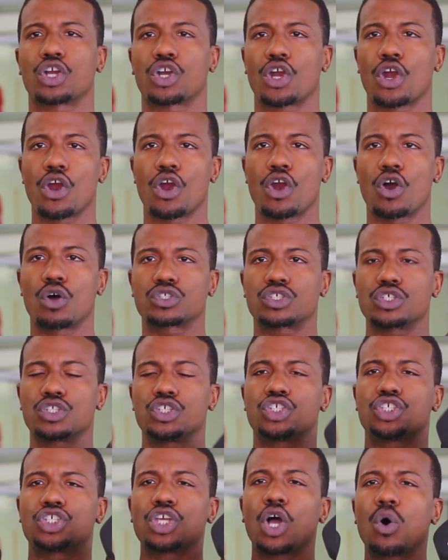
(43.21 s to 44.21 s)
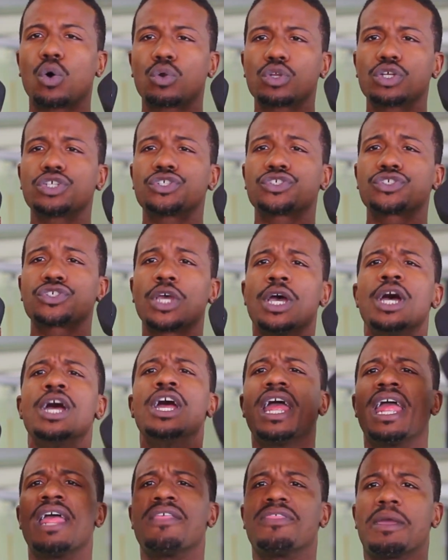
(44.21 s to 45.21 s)
curl to the shoulders
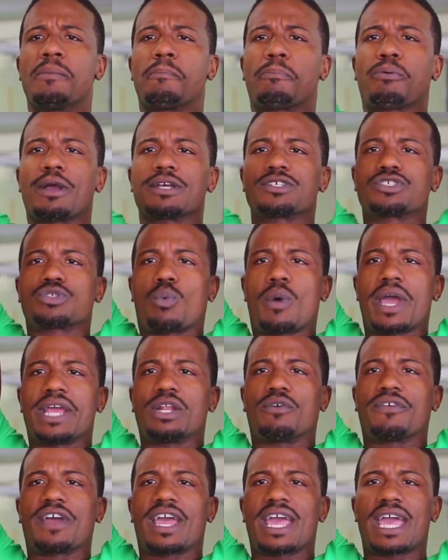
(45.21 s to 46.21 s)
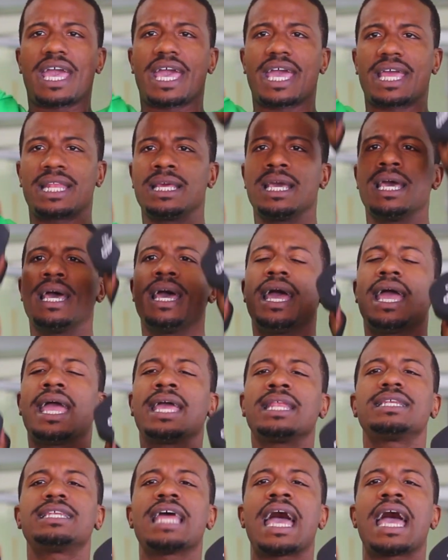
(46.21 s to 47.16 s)
and then press the weight overhead and